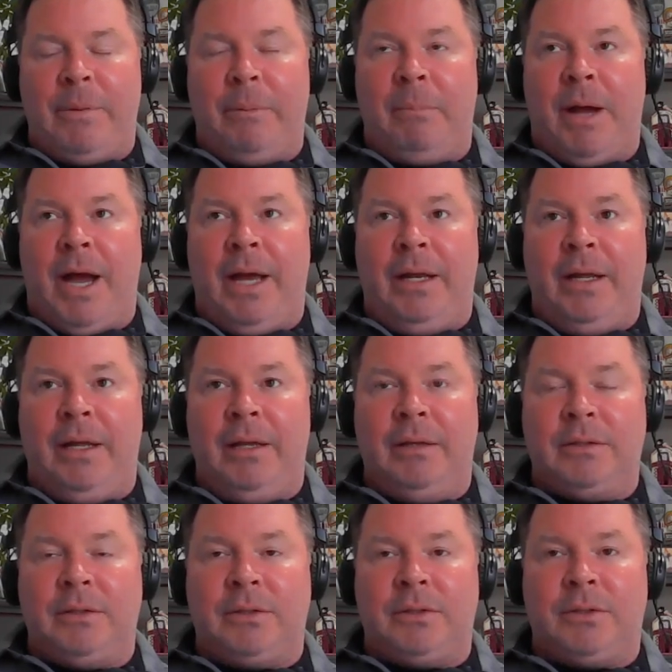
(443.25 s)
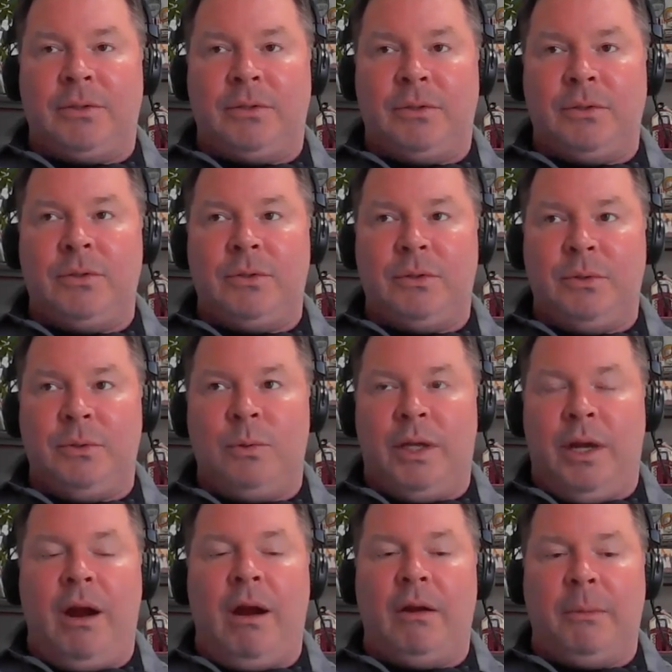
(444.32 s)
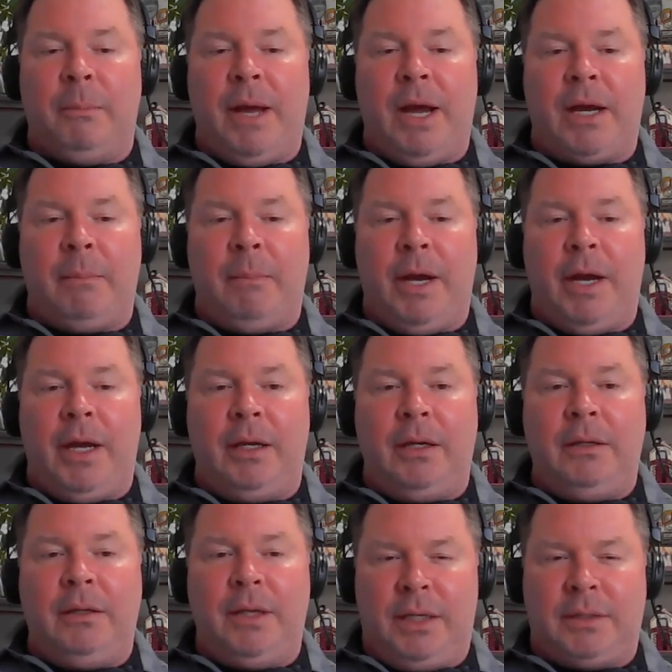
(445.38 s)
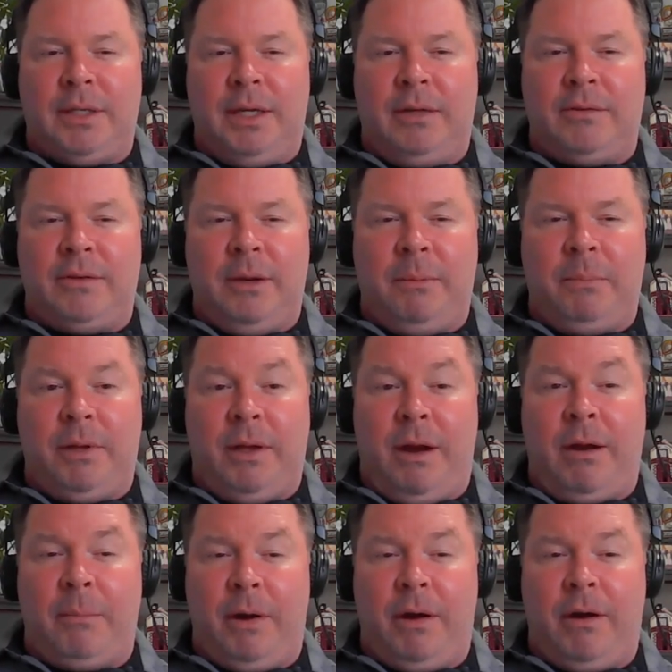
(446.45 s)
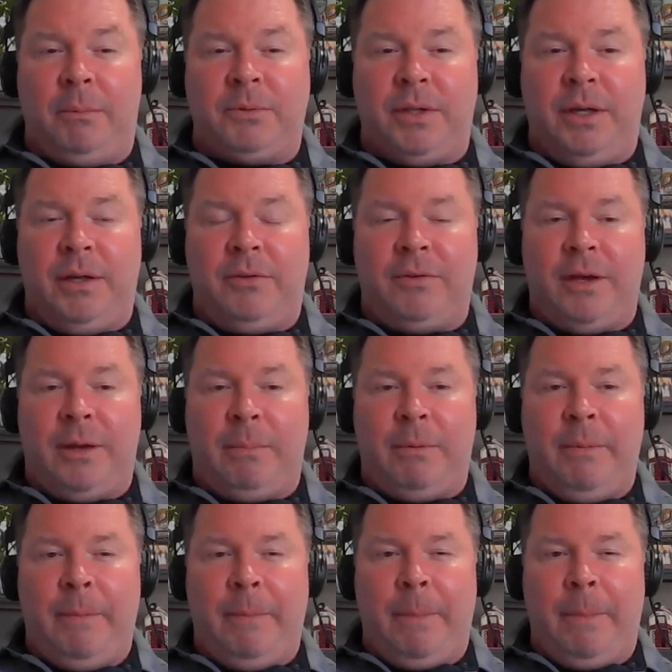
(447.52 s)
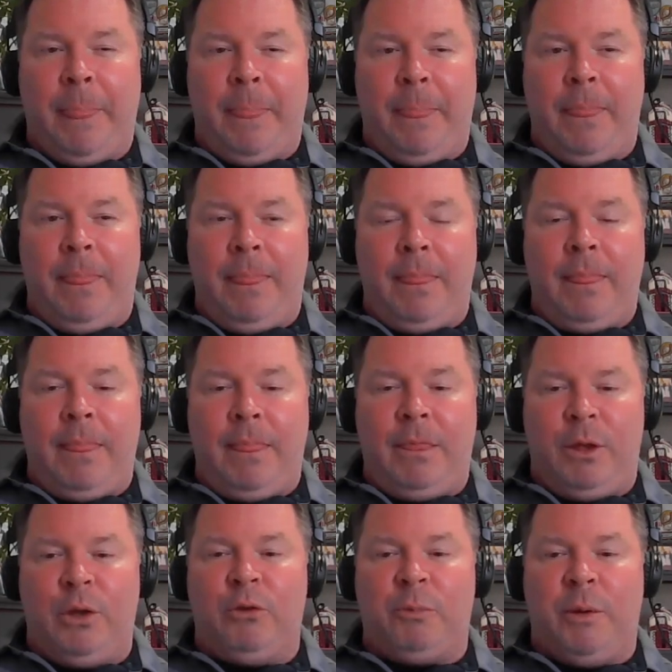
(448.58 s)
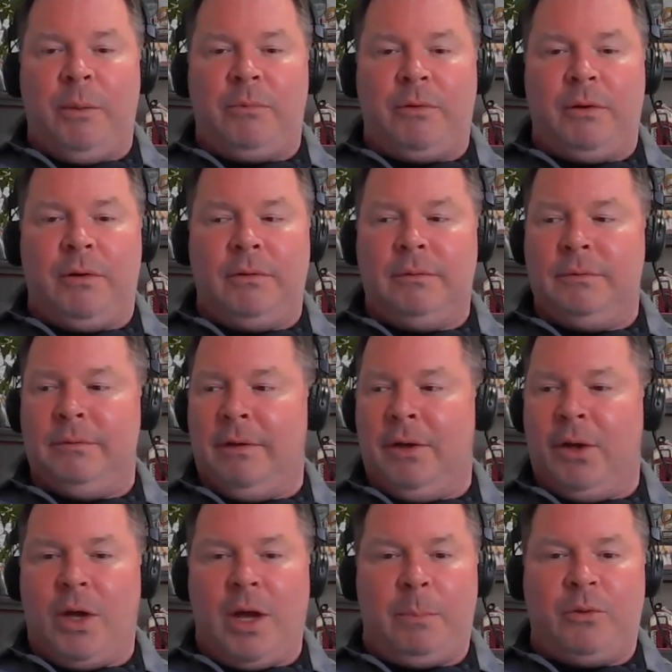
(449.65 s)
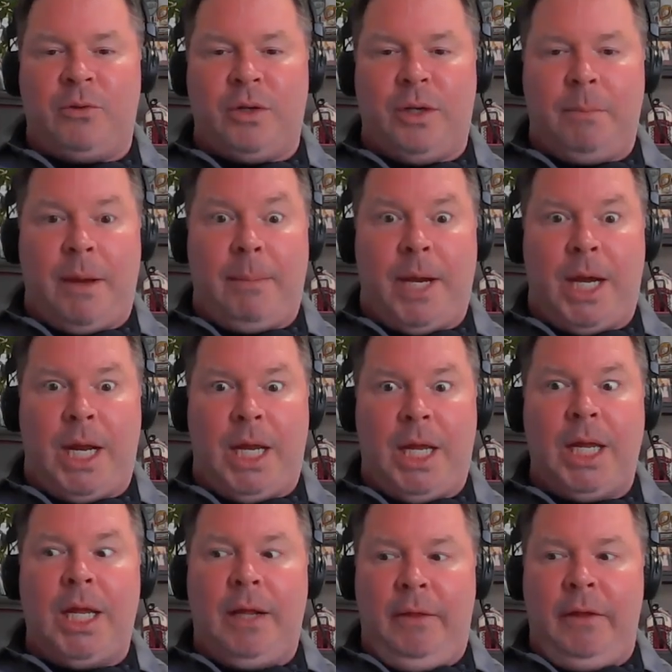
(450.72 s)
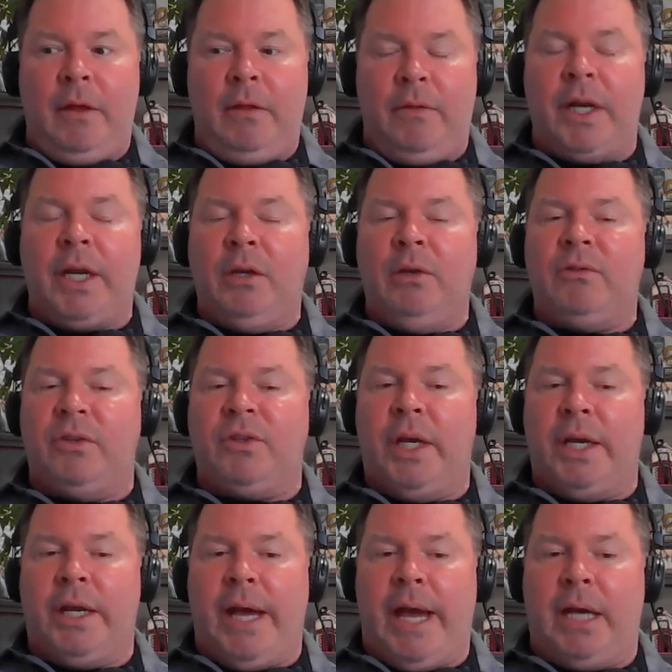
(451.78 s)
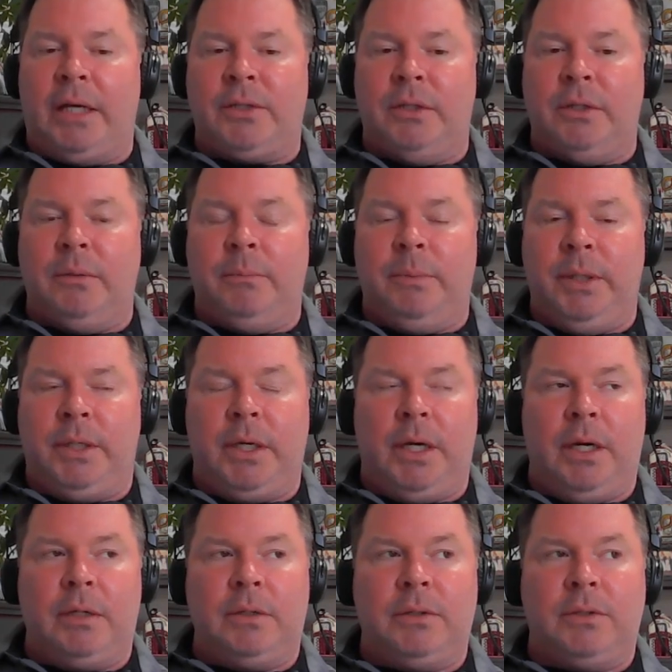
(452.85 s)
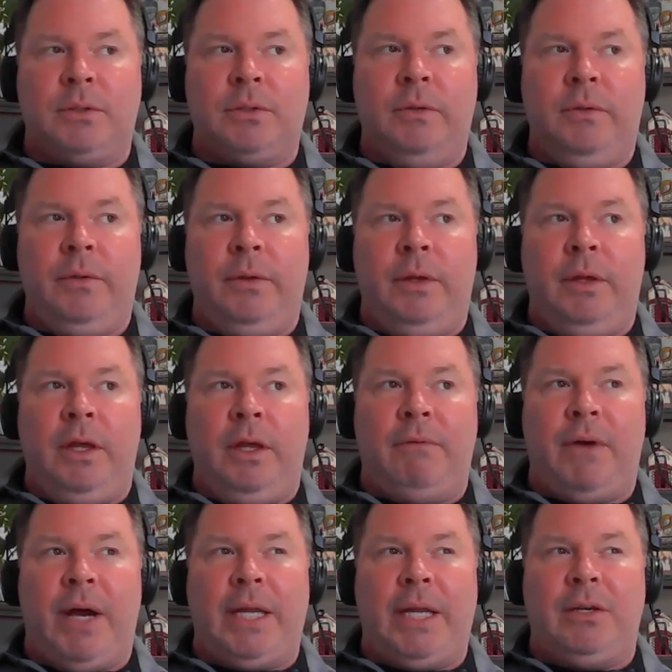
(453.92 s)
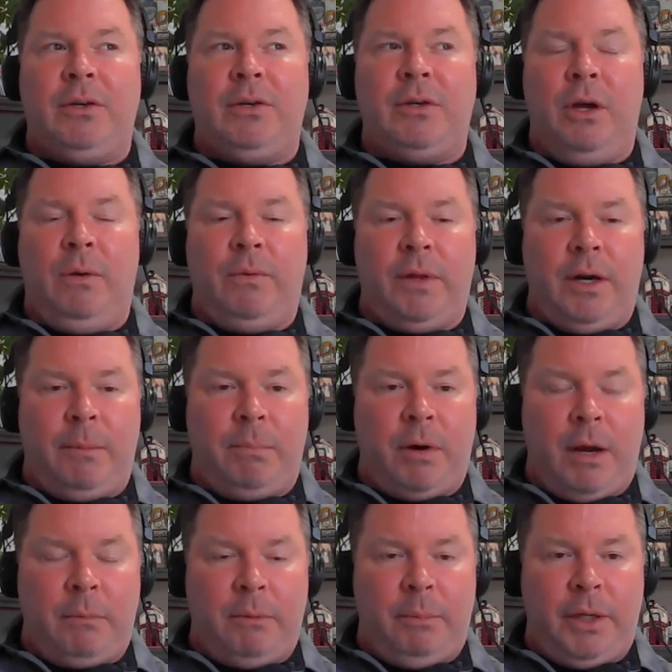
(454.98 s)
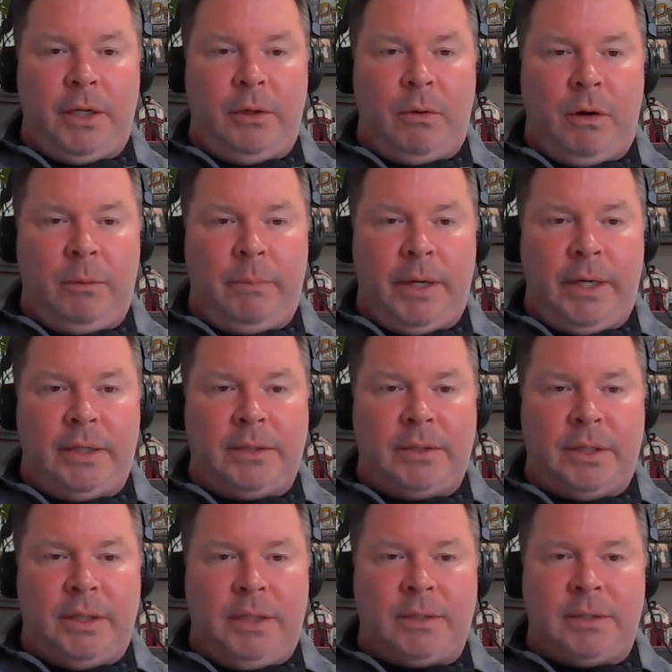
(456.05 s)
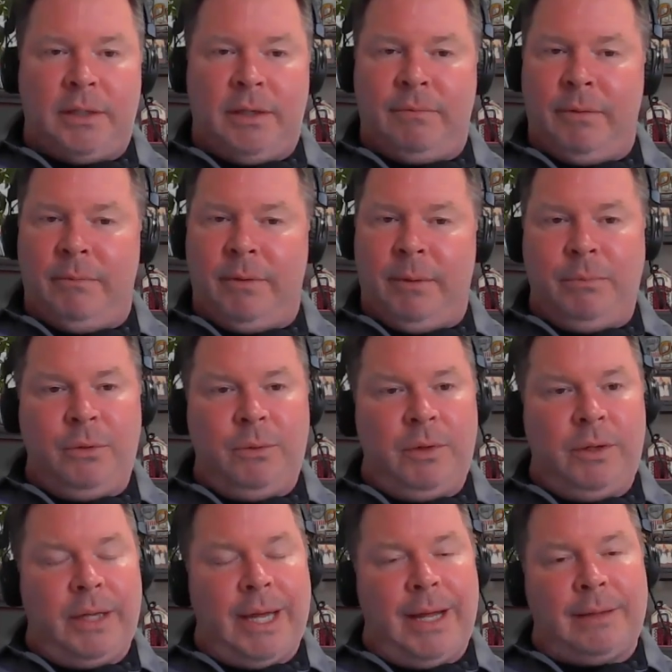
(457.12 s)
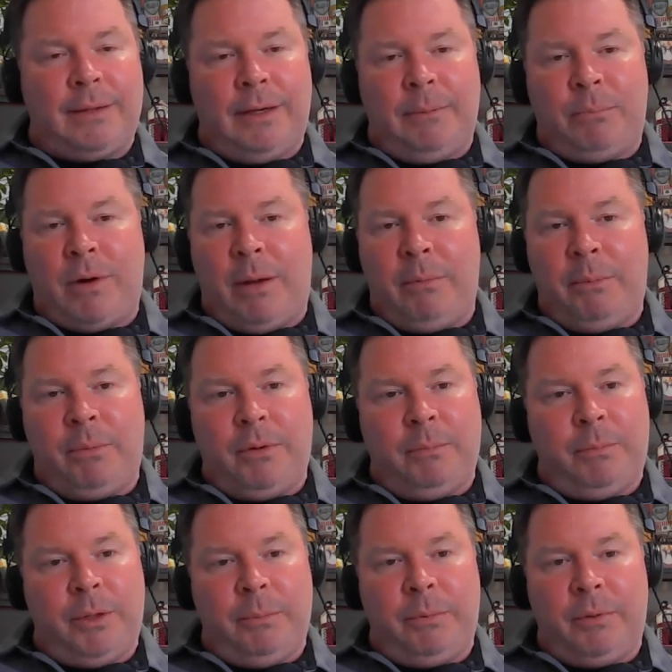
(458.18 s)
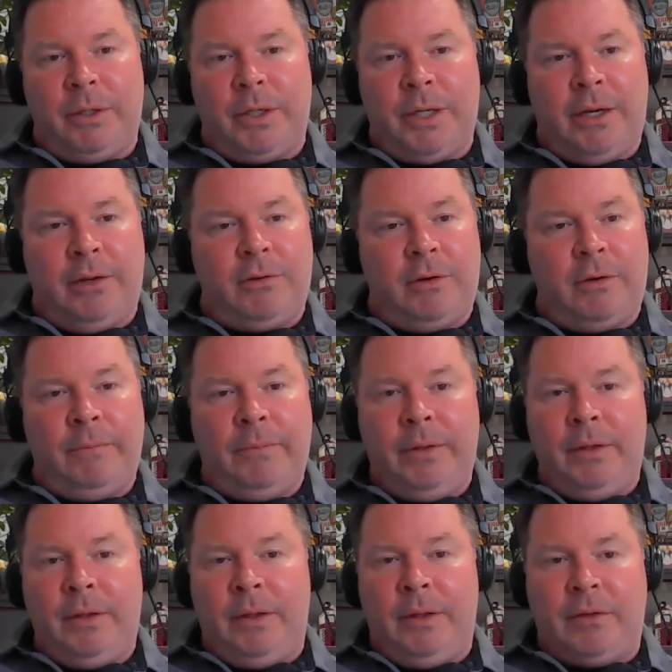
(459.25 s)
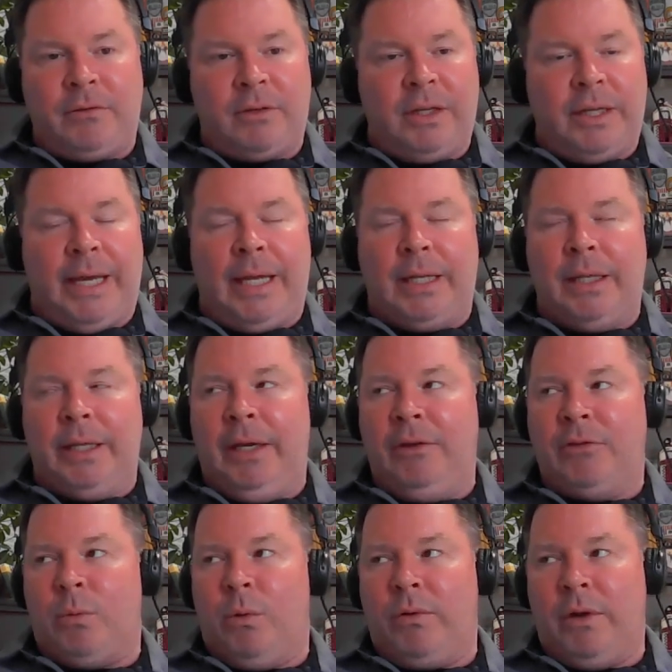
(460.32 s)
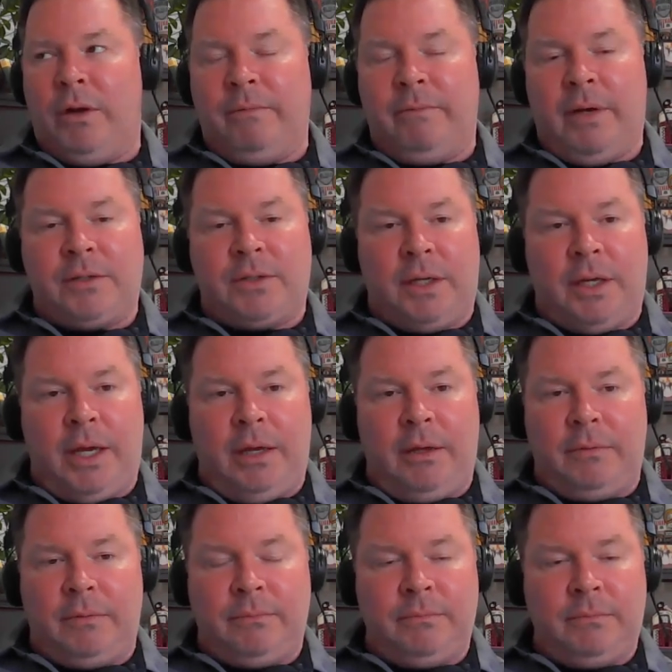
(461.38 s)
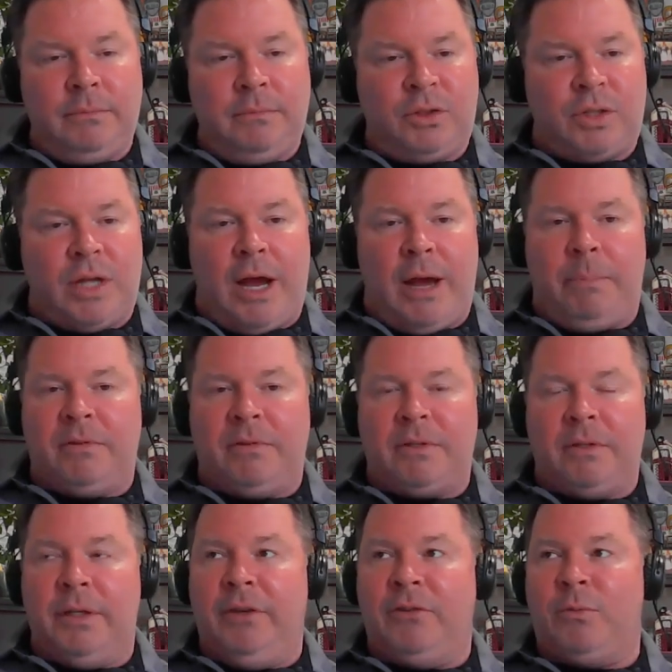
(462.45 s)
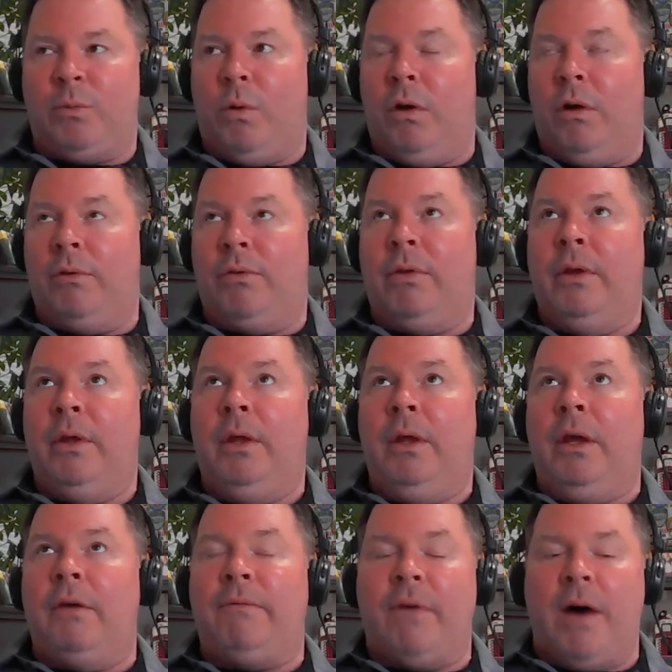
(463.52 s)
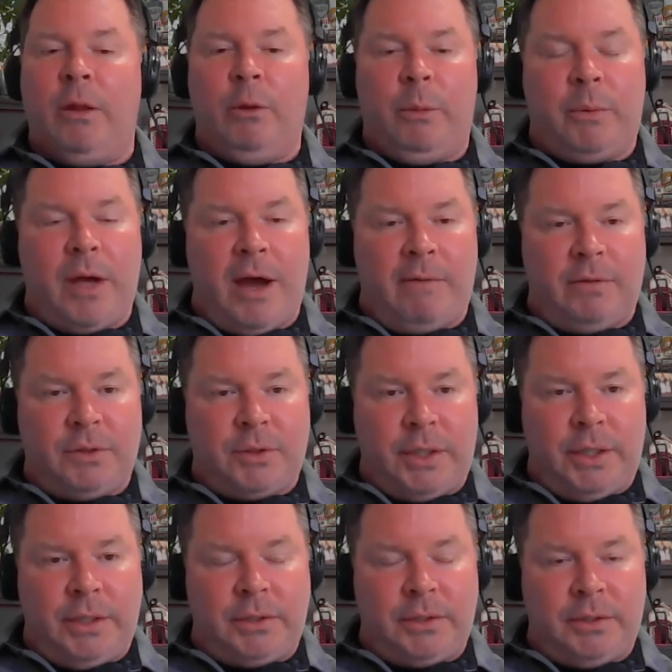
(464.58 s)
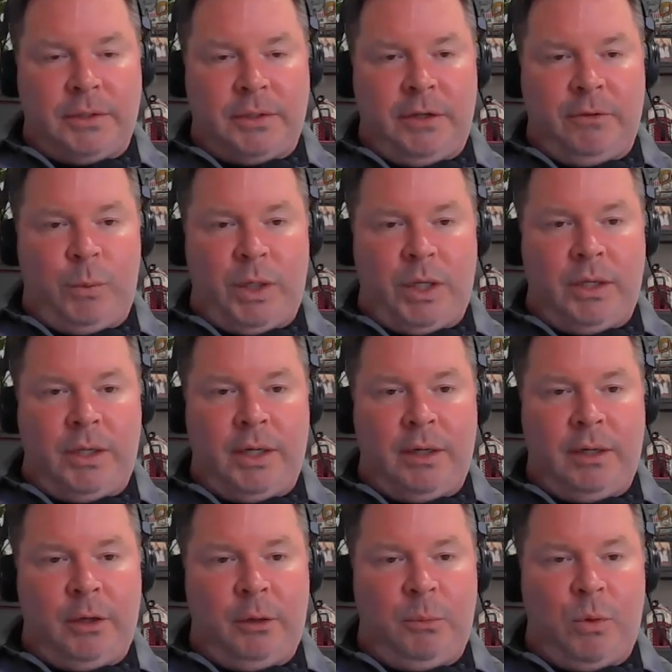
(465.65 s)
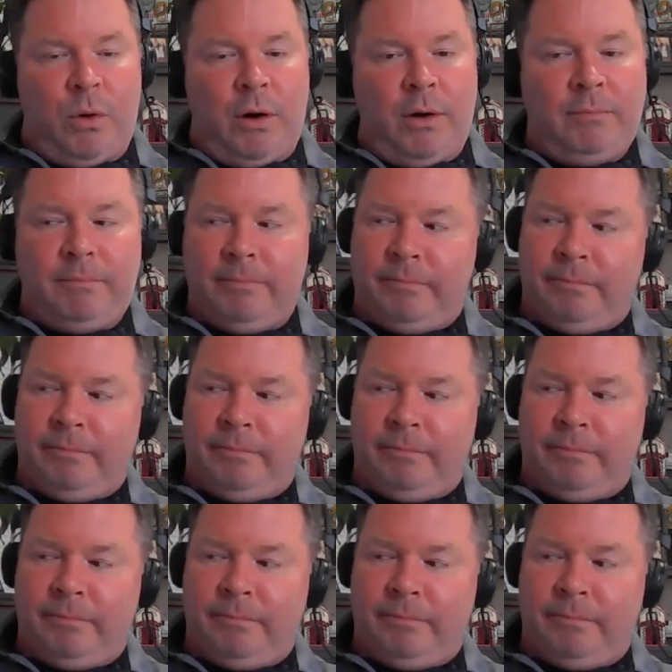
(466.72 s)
But mine is when the hair on the back of my neck stands up and the hair on my arm stands up, the goosebumps are, are encompassing my body. Then I usually take an action because if I don't, mm -hmm. then mm-hmm. I'm probably ignoring my instincts. And if I'm doing that, then I'm probably putting people in danger. It's at least worth an investigative stop, it's at least worth a follow up conversation to see if we can dig a little more.